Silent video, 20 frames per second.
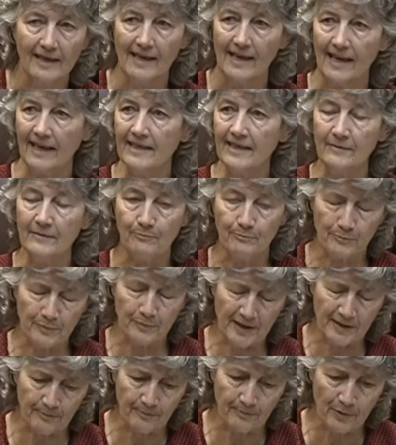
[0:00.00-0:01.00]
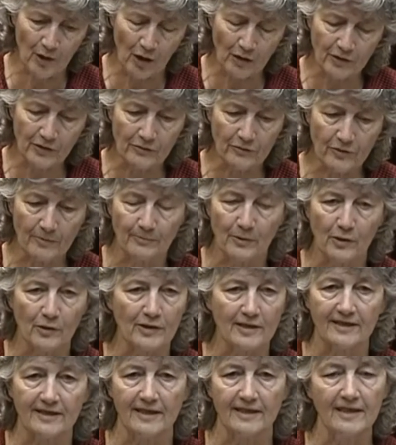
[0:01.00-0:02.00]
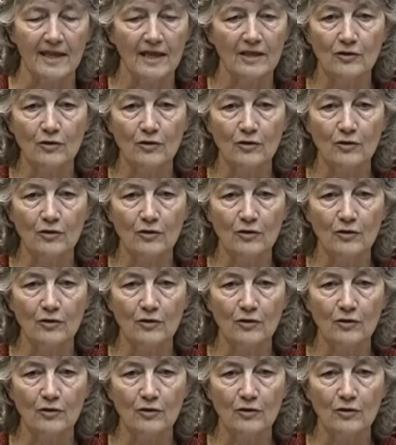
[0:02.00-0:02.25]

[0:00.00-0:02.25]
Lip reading: And the other report said,